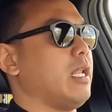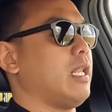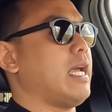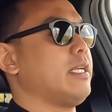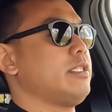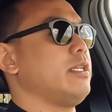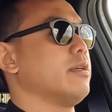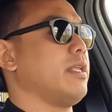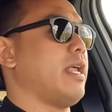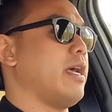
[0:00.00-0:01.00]
last
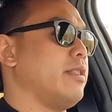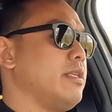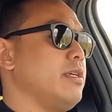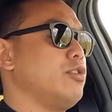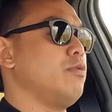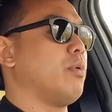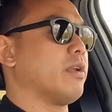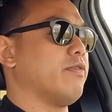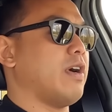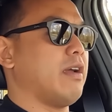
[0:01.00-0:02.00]
year that had the two
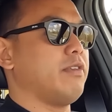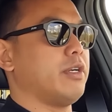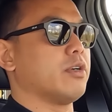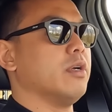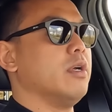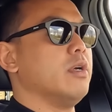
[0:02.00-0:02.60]
point five liter